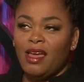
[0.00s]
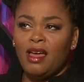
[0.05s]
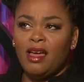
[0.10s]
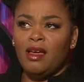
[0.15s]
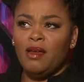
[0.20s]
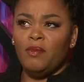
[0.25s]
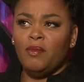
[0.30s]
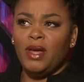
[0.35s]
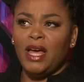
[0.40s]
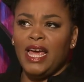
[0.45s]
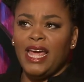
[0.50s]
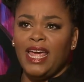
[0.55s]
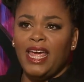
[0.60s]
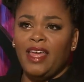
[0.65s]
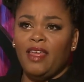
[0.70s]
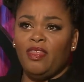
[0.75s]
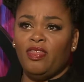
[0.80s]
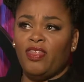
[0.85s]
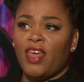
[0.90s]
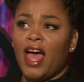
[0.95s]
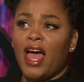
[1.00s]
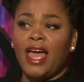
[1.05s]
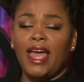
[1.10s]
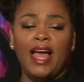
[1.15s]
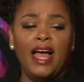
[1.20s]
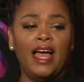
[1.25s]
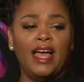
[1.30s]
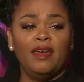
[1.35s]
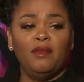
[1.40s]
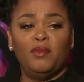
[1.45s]
um, um, a thigh
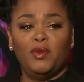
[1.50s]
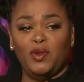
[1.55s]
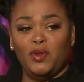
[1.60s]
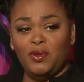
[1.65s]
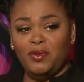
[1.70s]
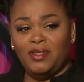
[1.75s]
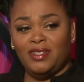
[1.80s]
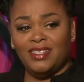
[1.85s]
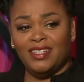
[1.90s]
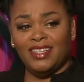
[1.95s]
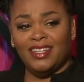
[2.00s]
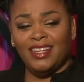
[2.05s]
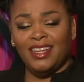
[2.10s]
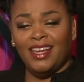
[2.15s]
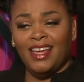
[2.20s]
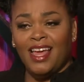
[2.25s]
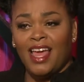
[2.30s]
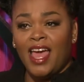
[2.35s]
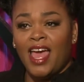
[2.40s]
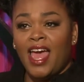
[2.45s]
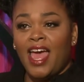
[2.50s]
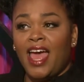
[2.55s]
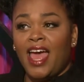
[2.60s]
high boot, hmm.